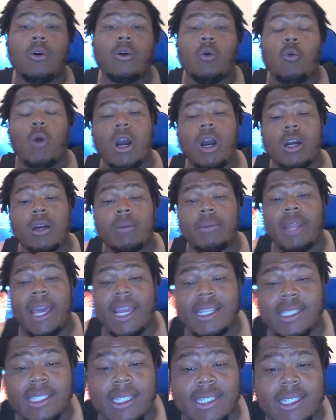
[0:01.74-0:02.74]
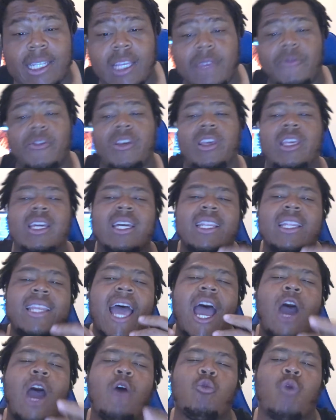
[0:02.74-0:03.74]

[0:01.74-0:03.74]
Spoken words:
Welcome to HDTV. You're now